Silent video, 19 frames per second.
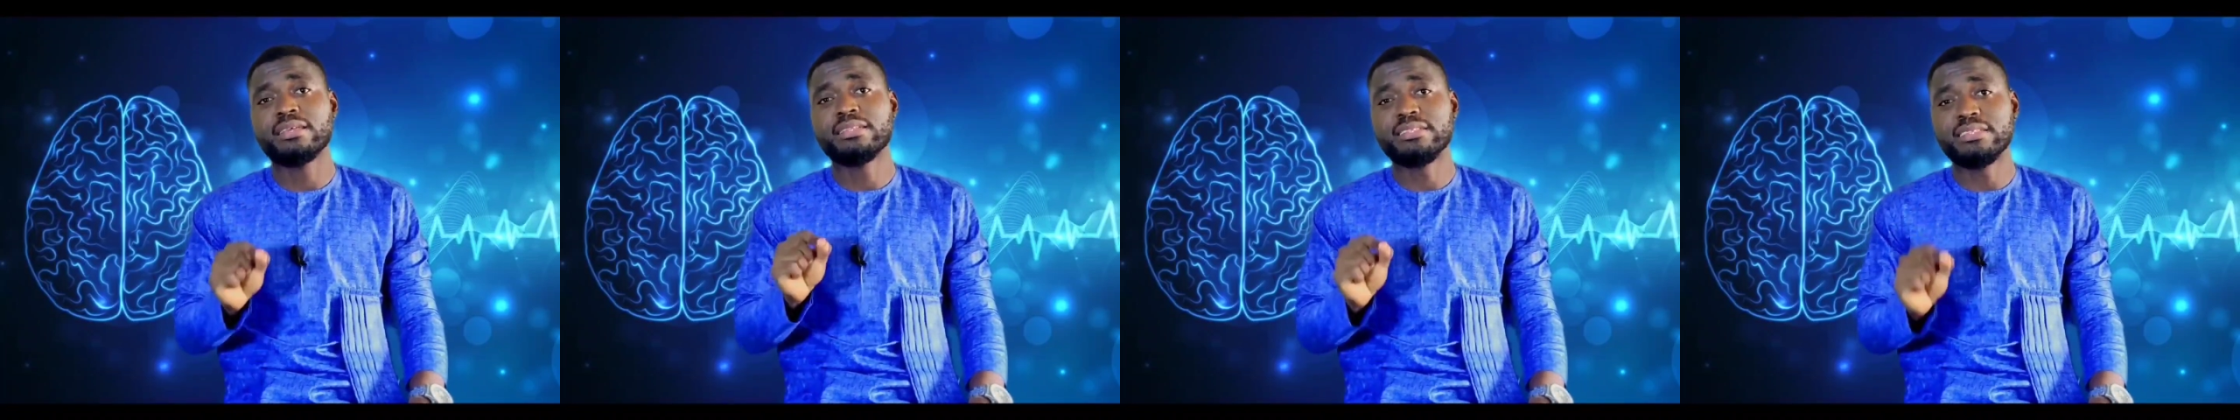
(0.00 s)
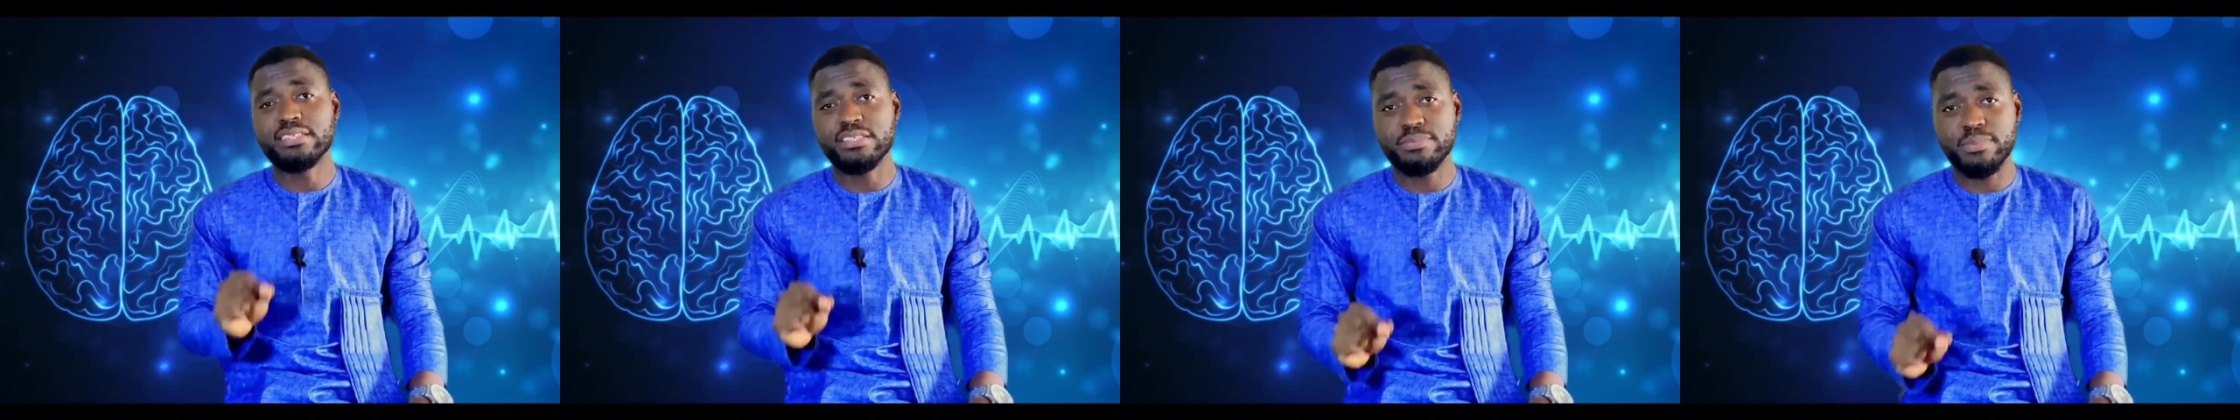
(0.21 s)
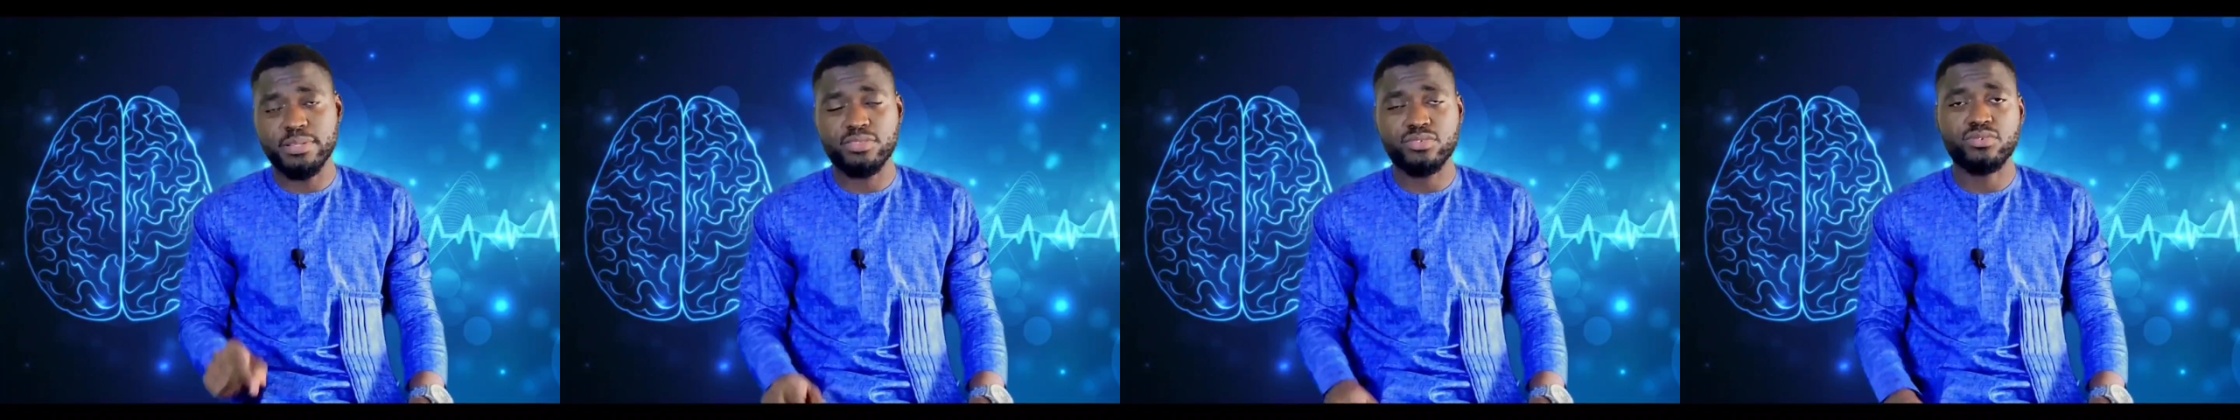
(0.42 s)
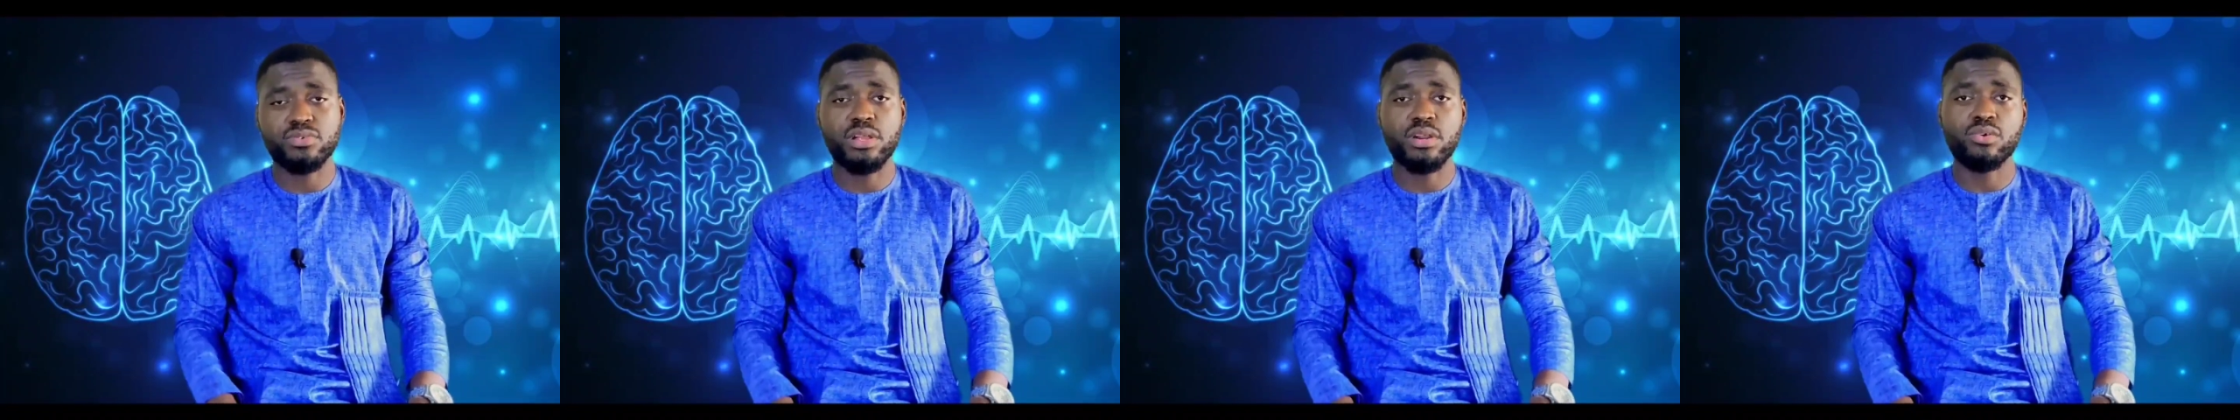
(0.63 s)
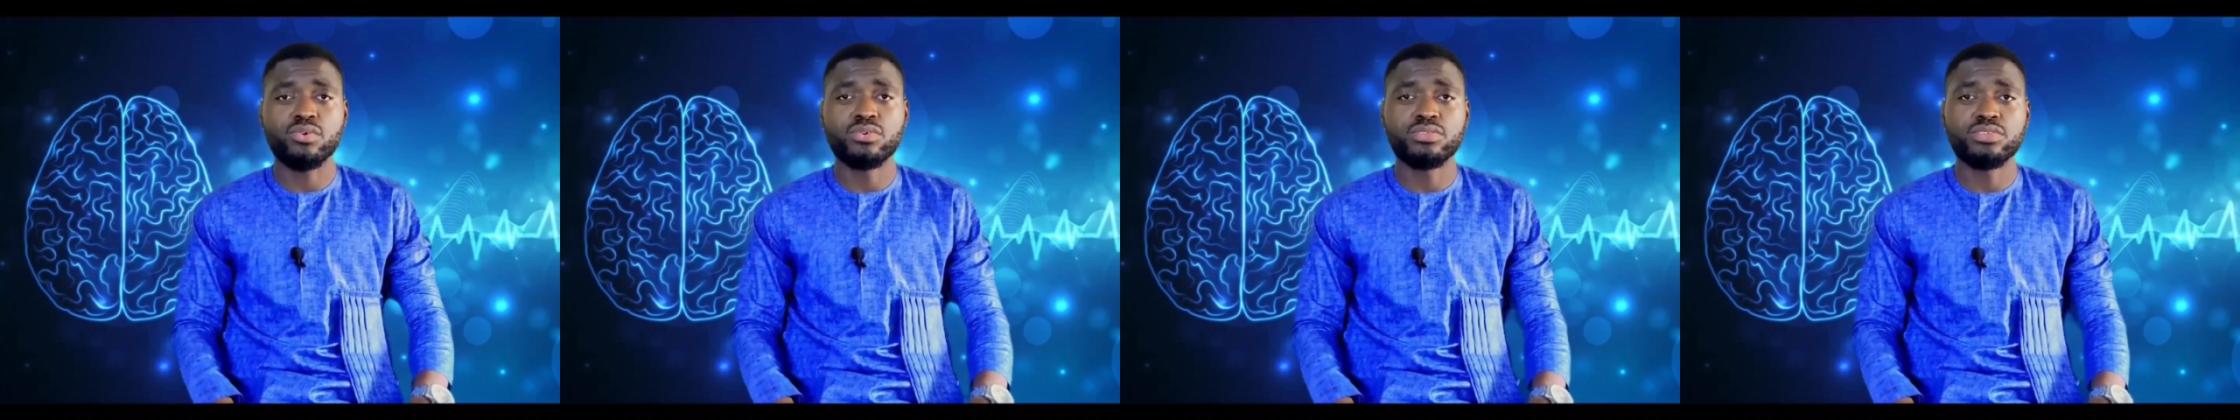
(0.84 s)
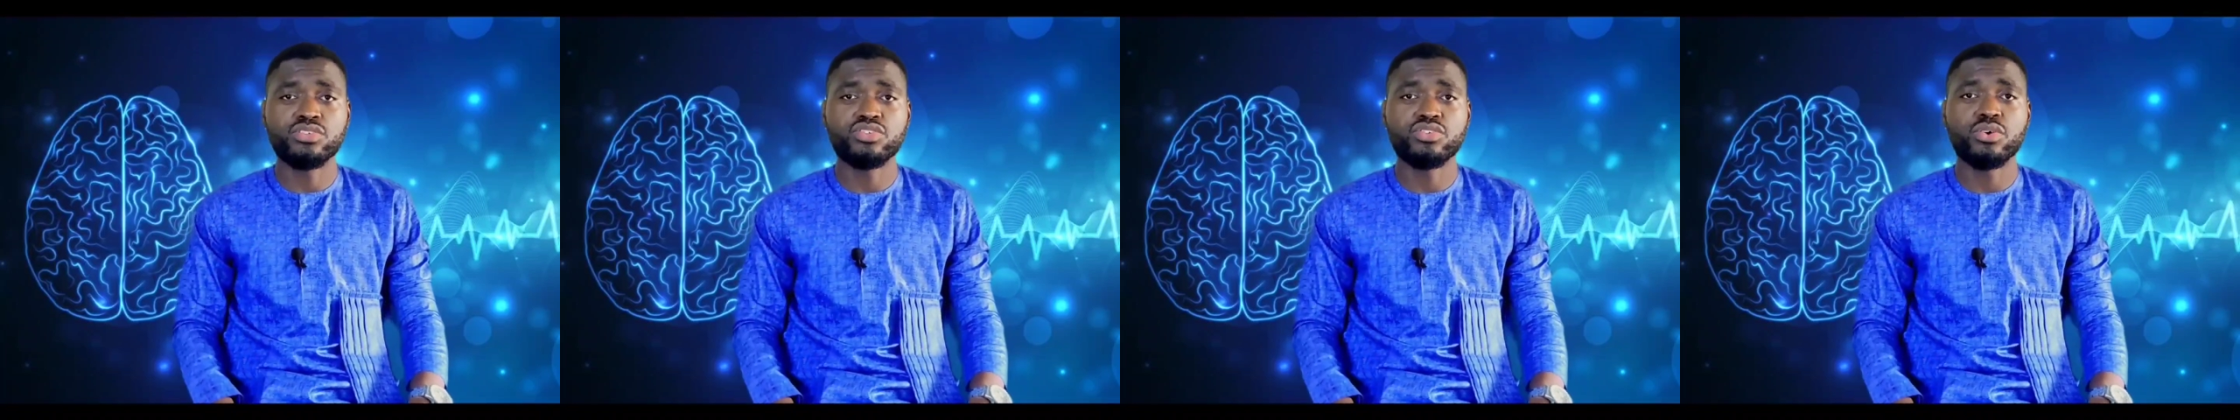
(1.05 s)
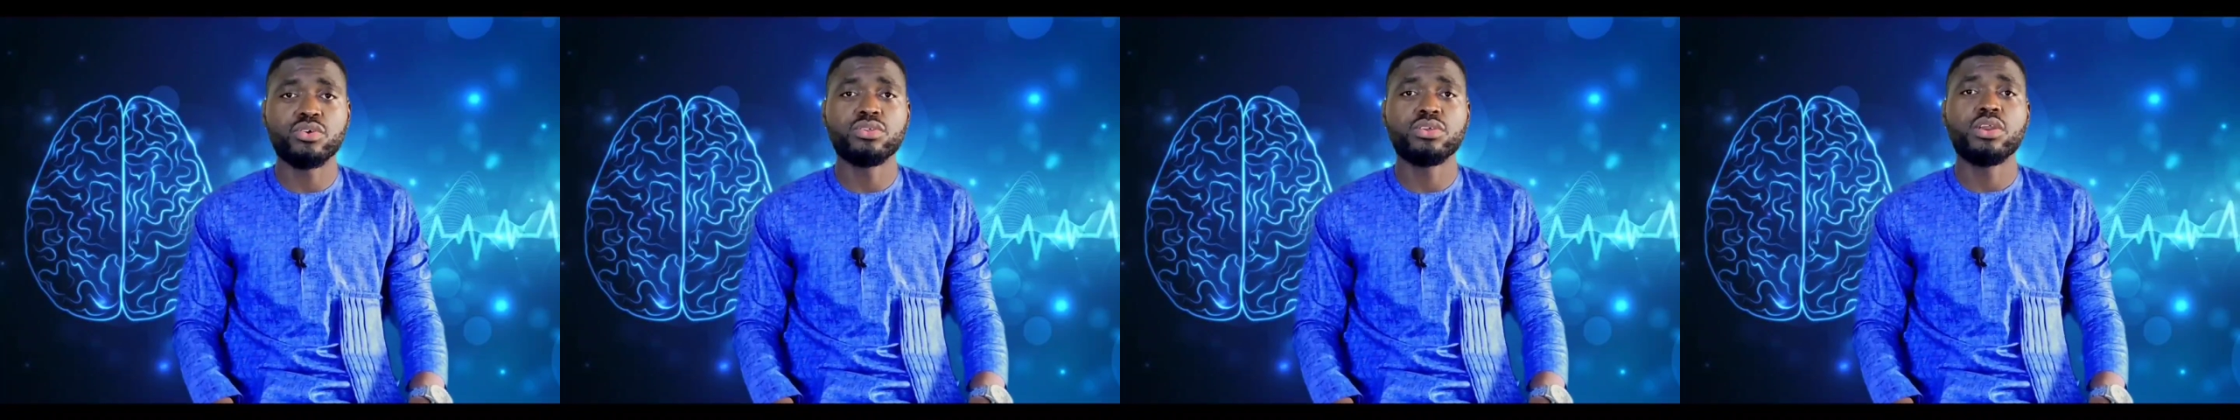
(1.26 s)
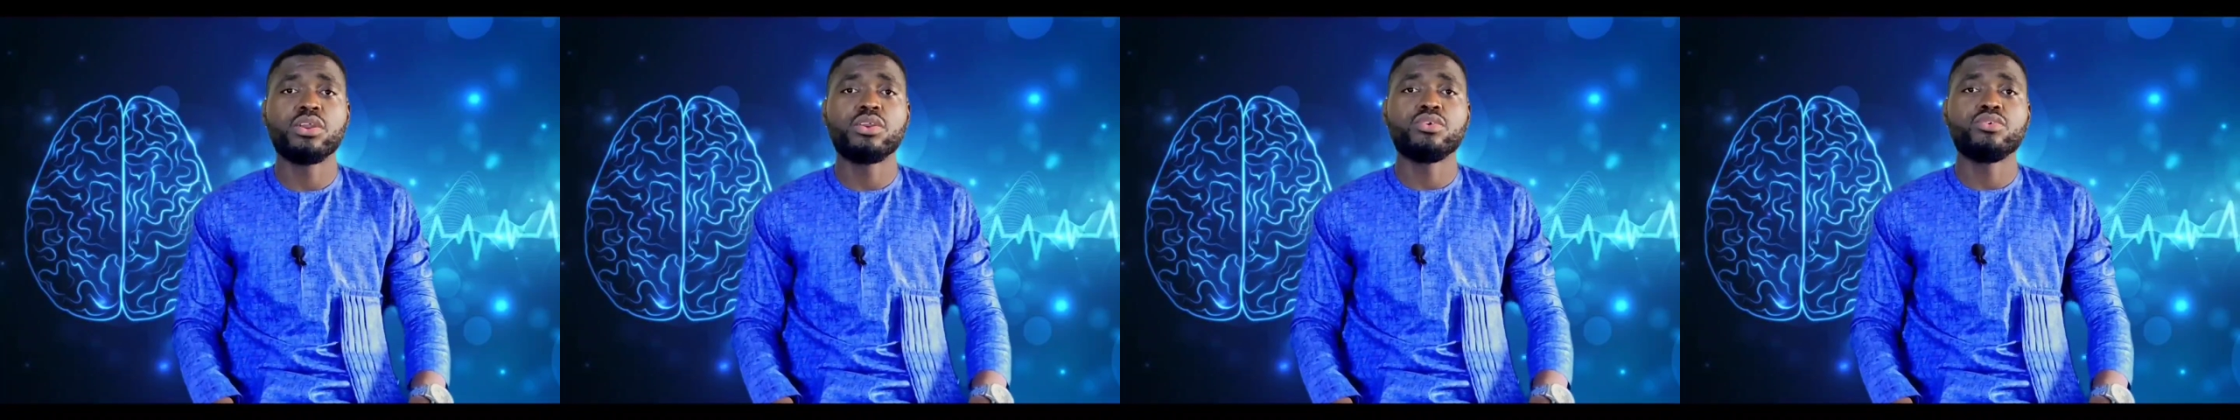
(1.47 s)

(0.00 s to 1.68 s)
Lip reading: this particular condition,